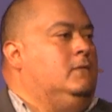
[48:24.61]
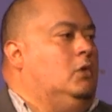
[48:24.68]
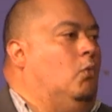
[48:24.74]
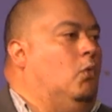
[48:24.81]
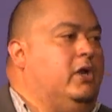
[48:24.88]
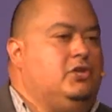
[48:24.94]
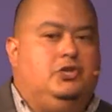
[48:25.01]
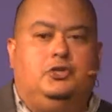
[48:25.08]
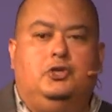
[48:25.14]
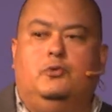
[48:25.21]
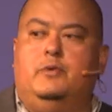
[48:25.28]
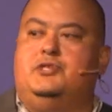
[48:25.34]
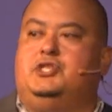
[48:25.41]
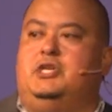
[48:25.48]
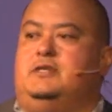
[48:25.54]
What did you do
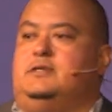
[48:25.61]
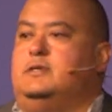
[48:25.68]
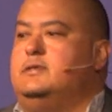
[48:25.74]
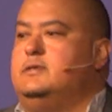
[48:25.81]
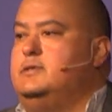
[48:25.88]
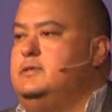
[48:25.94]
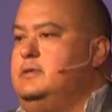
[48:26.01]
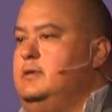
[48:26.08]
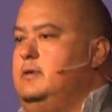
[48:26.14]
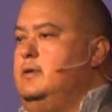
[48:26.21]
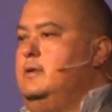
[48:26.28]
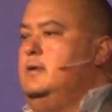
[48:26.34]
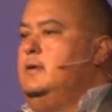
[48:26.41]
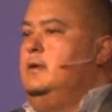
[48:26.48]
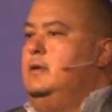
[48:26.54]
with Jesus?
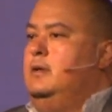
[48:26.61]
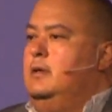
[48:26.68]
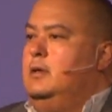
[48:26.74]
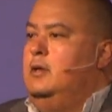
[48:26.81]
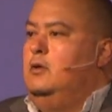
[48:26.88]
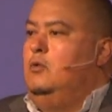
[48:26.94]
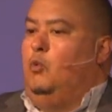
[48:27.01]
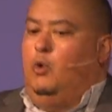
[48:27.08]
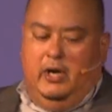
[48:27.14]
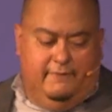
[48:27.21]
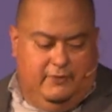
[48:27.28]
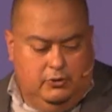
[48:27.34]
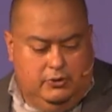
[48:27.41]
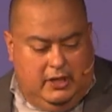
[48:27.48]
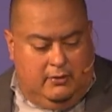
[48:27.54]
What have
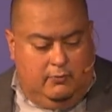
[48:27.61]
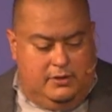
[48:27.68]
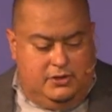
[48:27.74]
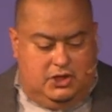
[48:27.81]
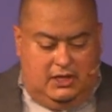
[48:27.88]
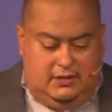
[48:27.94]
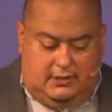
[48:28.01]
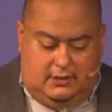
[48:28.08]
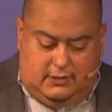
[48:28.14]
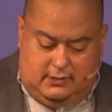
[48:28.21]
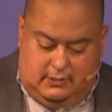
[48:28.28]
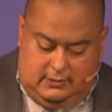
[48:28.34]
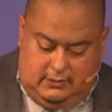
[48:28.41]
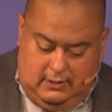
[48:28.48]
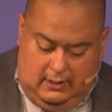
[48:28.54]
you done with
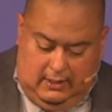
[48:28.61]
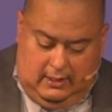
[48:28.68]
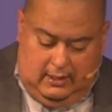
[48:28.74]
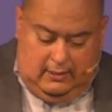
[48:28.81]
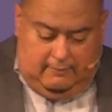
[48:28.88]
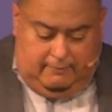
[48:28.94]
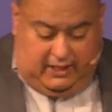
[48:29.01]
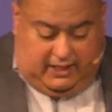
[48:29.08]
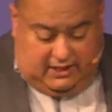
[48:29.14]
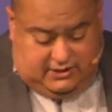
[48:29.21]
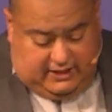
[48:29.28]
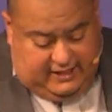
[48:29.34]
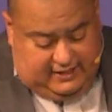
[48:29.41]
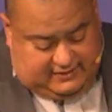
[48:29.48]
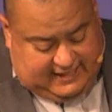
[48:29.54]
Jesus? because
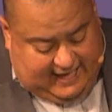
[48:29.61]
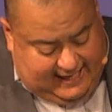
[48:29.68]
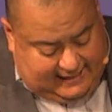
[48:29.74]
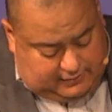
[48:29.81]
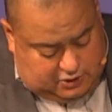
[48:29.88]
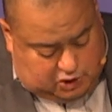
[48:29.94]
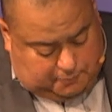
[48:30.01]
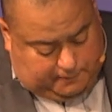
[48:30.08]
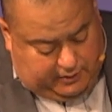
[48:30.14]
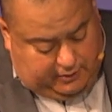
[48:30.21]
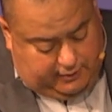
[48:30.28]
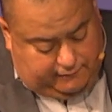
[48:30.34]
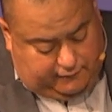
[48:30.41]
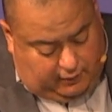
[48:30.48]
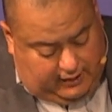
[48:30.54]
they attacked the spirit
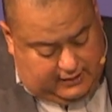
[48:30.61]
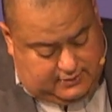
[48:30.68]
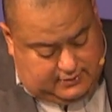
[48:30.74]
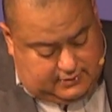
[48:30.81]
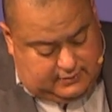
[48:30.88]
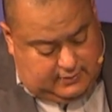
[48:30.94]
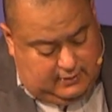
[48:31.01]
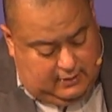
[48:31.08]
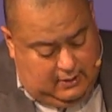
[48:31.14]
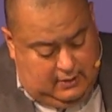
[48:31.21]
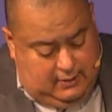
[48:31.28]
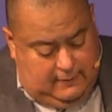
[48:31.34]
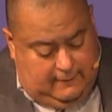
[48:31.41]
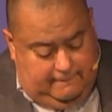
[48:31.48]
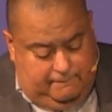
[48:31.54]
of grace.
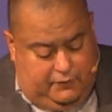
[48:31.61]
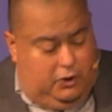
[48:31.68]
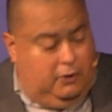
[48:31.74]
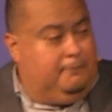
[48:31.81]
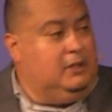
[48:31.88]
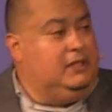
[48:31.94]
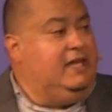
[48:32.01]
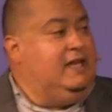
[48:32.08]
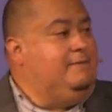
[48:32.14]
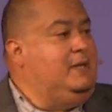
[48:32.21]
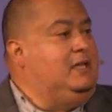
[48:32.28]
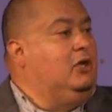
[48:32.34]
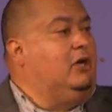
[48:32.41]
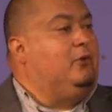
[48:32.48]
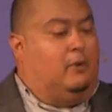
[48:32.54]
If you don't believe me,
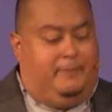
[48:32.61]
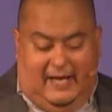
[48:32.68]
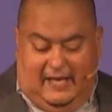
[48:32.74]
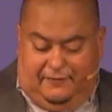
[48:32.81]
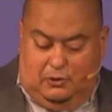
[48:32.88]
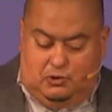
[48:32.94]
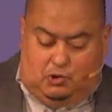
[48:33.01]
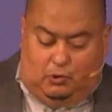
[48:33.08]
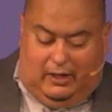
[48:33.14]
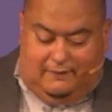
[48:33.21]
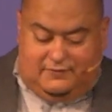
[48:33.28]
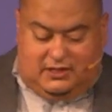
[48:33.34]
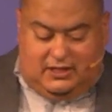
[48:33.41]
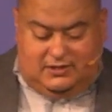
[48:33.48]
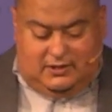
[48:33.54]
look at what Matthew 12
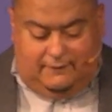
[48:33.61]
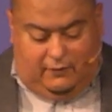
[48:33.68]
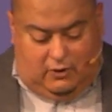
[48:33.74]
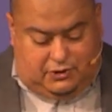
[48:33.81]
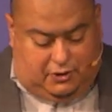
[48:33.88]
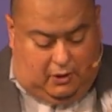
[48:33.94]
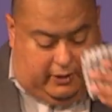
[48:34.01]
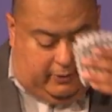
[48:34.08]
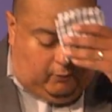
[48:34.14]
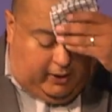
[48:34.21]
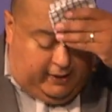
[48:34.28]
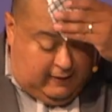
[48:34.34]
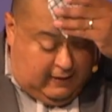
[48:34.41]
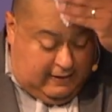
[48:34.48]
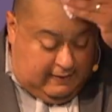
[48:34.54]
says in verse
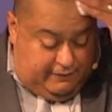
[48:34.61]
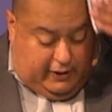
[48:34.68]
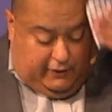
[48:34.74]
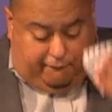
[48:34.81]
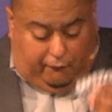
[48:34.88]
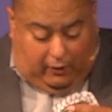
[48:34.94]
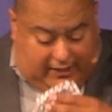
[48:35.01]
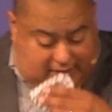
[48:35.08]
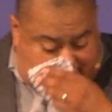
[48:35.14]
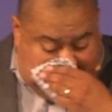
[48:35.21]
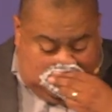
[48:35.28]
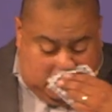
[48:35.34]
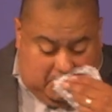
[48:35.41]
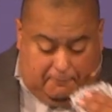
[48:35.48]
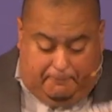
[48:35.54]
31. Therefore, I tell
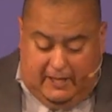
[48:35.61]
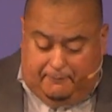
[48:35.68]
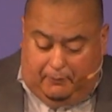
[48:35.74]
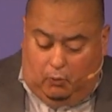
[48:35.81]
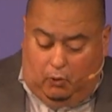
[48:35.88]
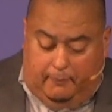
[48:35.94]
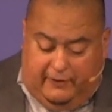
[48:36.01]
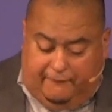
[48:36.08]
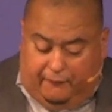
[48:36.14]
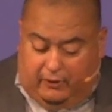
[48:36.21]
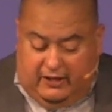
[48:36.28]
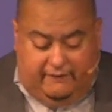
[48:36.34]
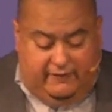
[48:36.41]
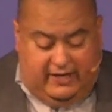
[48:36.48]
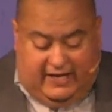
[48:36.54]
you, people will be
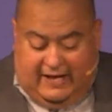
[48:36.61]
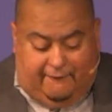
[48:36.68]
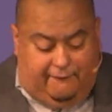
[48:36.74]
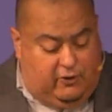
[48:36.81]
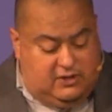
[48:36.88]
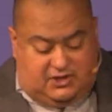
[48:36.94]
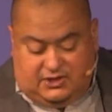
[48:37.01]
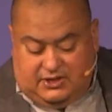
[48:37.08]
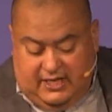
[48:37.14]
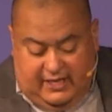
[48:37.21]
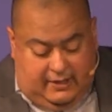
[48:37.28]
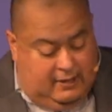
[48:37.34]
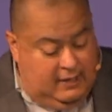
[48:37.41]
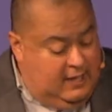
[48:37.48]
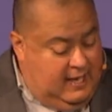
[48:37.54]
forgiven every
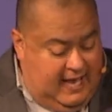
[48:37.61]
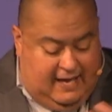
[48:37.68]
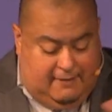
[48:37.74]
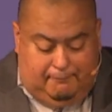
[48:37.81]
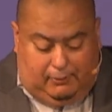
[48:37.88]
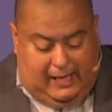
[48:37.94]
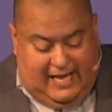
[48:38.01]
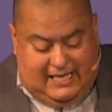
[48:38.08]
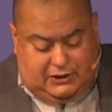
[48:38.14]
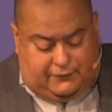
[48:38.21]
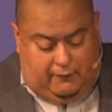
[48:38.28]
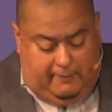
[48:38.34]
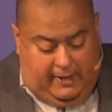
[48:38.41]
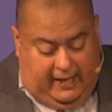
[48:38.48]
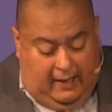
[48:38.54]
sin and blasphemy,